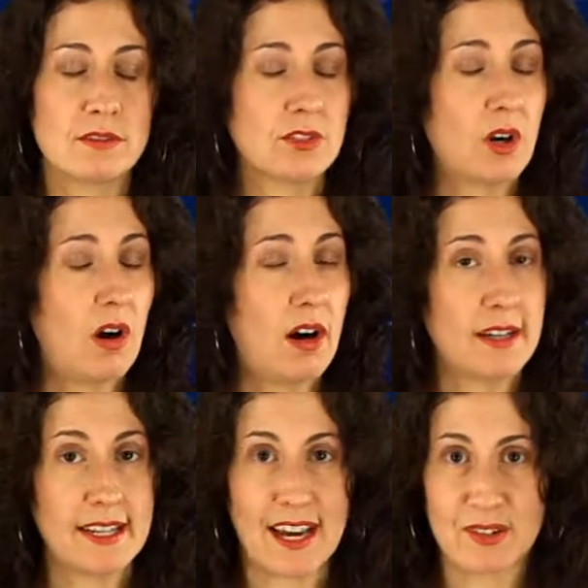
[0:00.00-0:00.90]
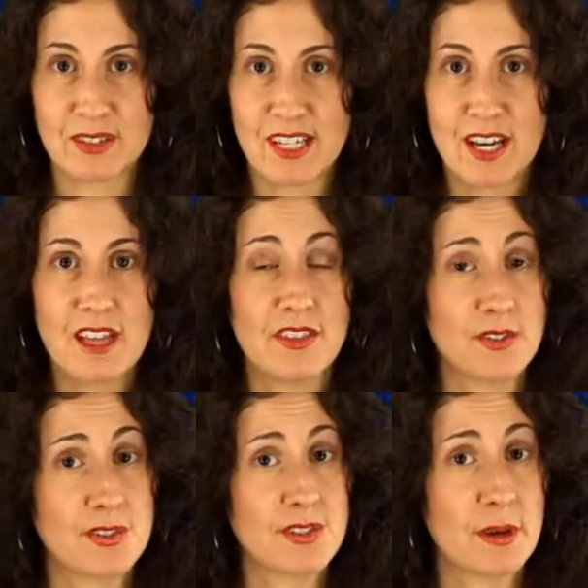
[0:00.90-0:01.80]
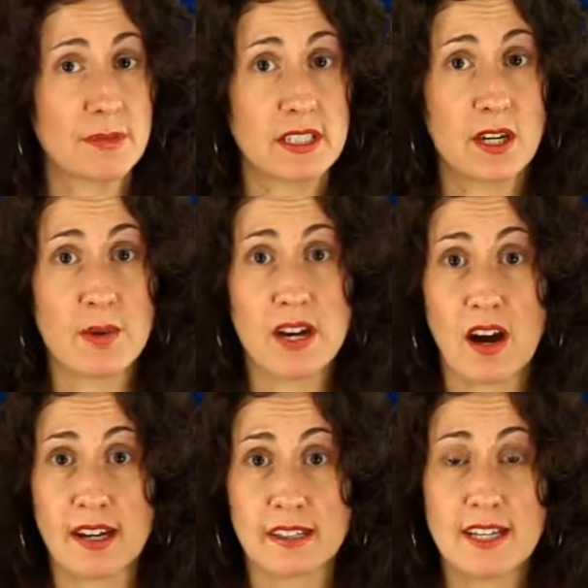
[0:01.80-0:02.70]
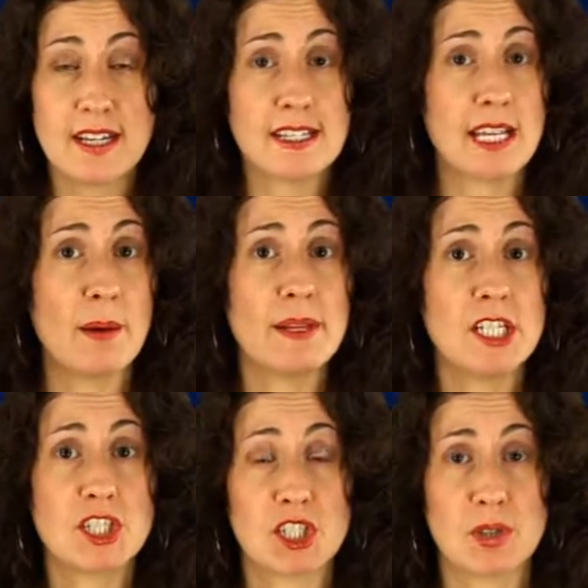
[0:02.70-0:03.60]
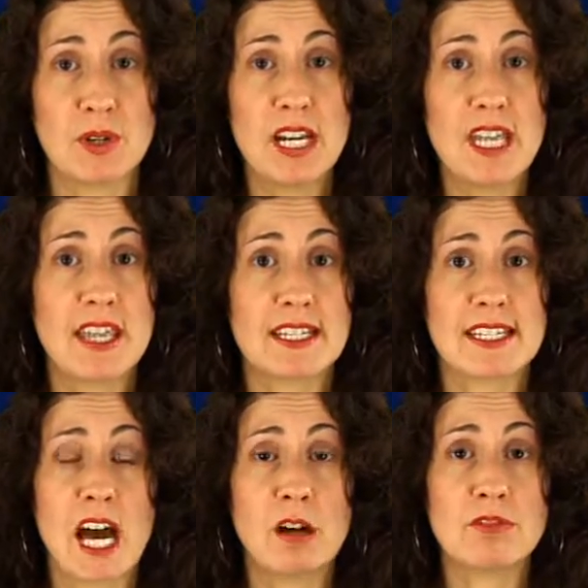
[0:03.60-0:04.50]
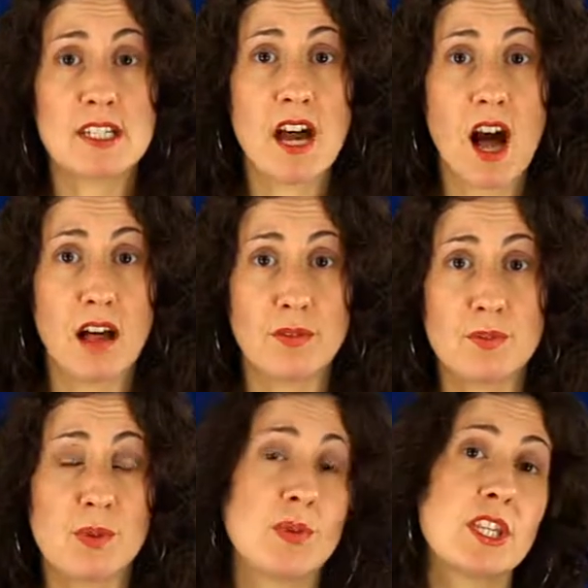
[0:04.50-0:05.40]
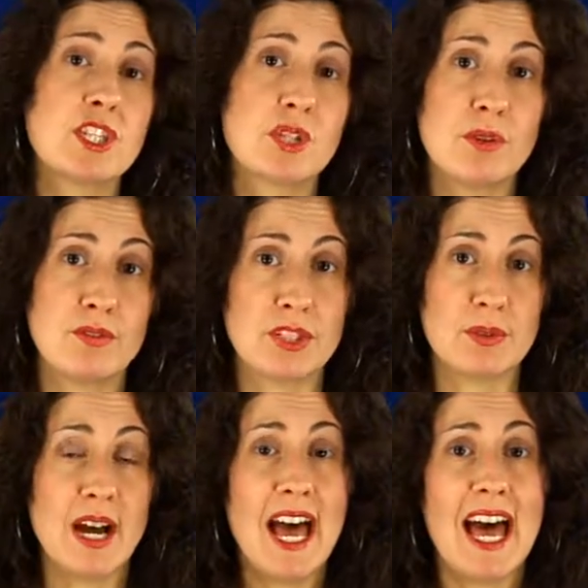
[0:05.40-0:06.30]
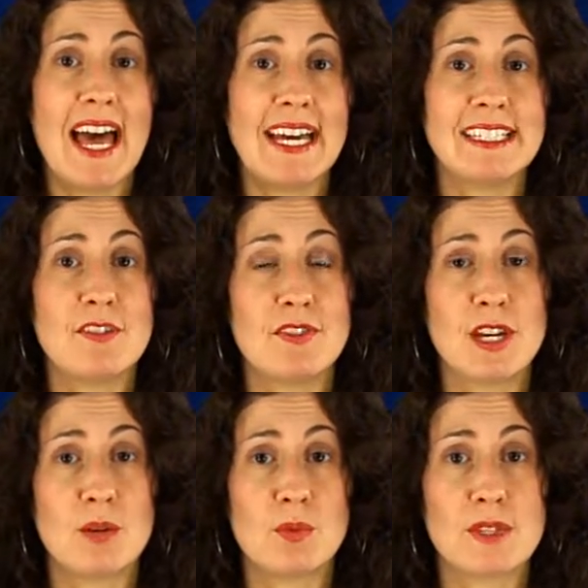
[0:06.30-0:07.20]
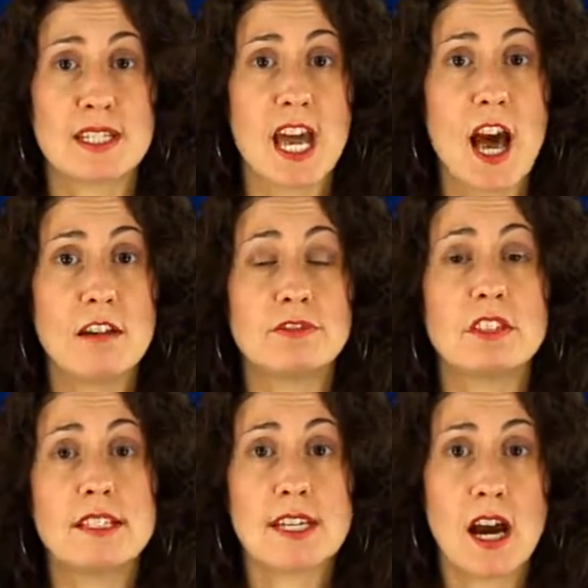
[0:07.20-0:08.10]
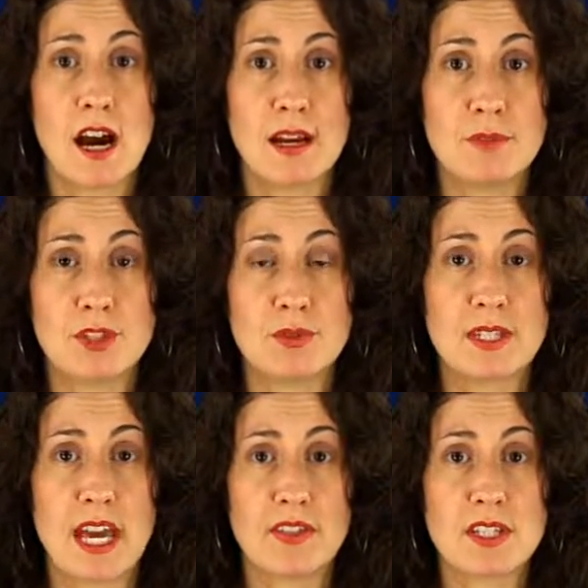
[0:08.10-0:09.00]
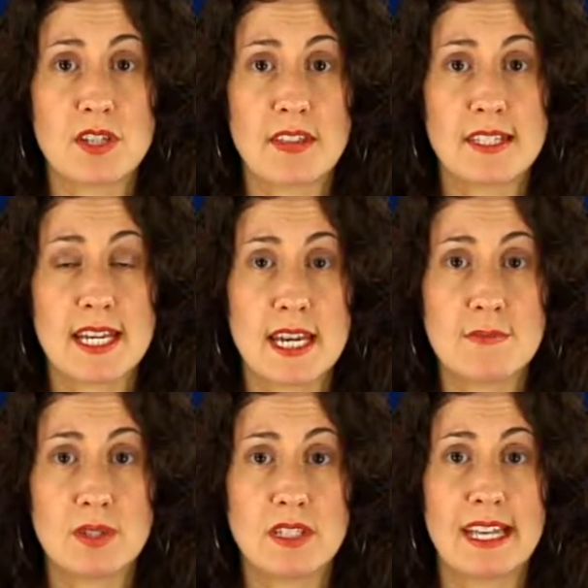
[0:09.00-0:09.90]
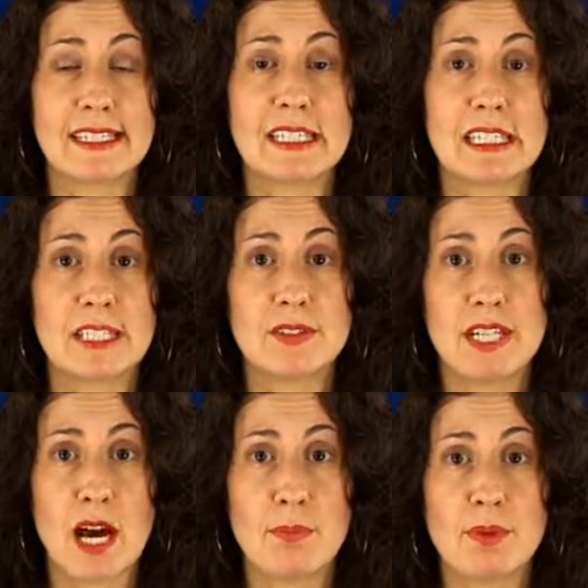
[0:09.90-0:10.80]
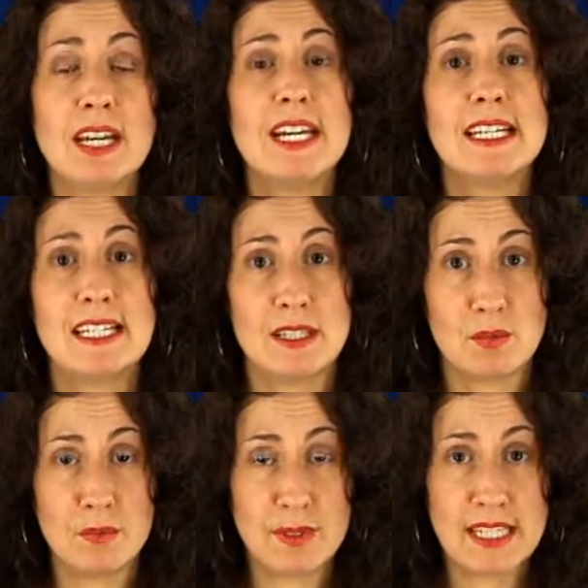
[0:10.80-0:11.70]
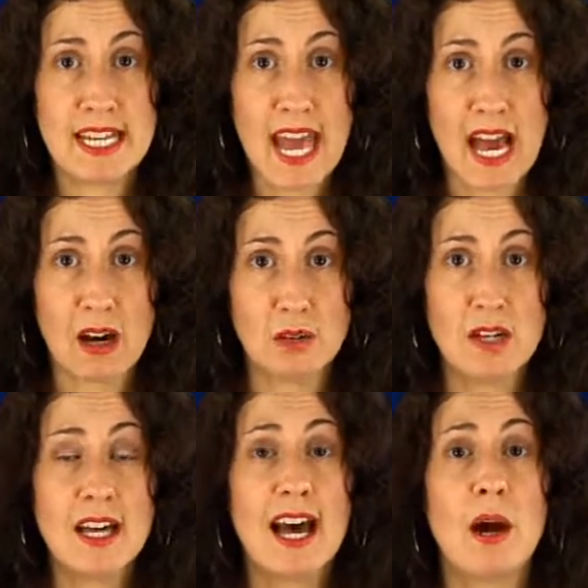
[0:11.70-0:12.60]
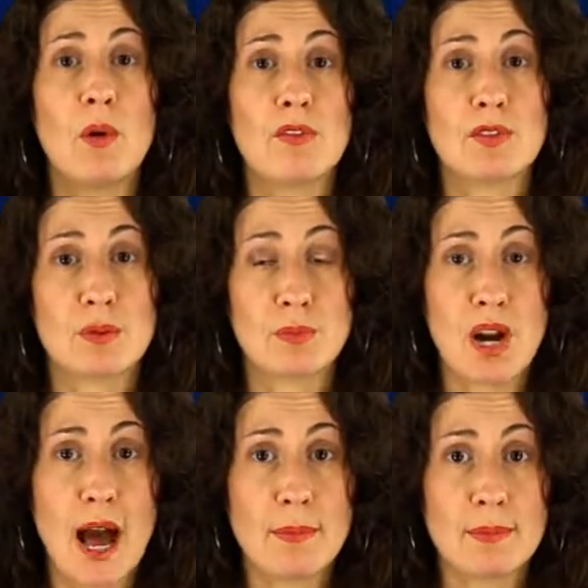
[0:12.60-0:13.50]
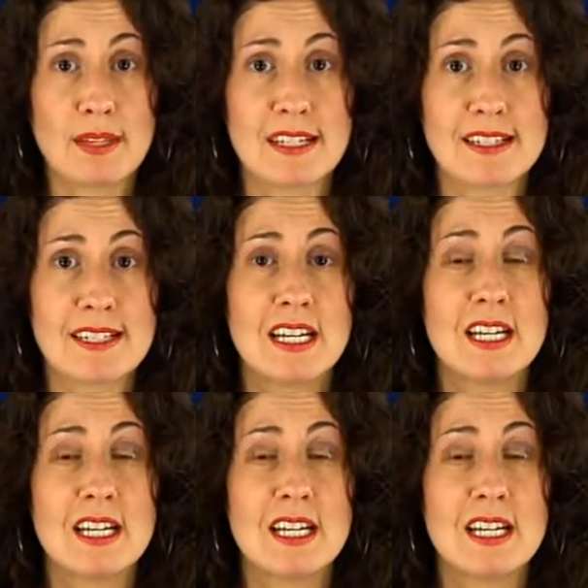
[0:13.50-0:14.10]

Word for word: Talk it out. There's something going on some issue that's not resolved between the two of you. And if there was ever a time to get this on the table and clear it up, it would be now. However, the problem is